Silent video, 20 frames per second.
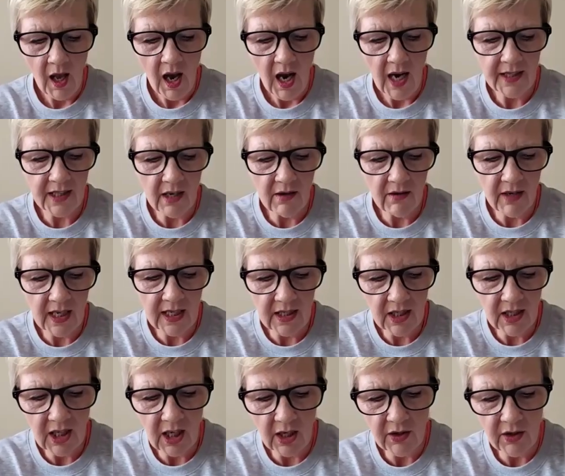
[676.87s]
I don't
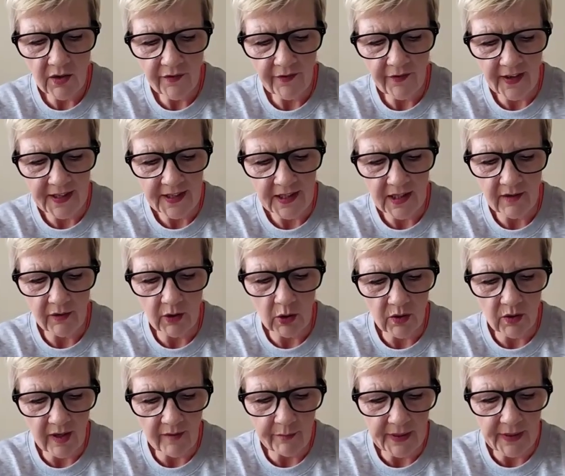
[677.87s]
necessarily go to
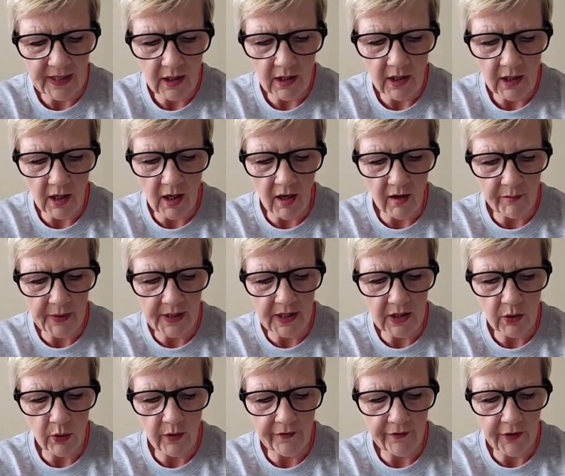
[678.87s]
festivals. I've been
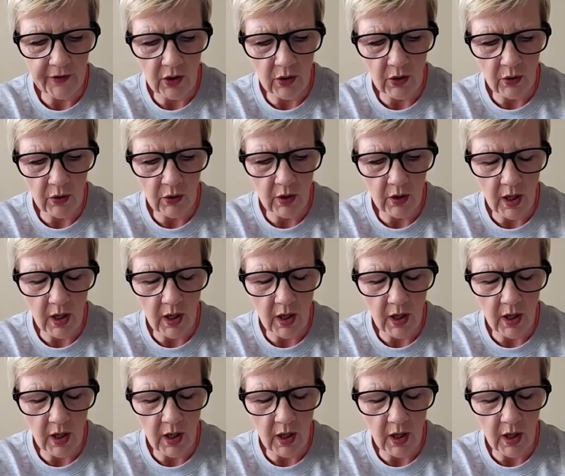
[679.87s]
to a few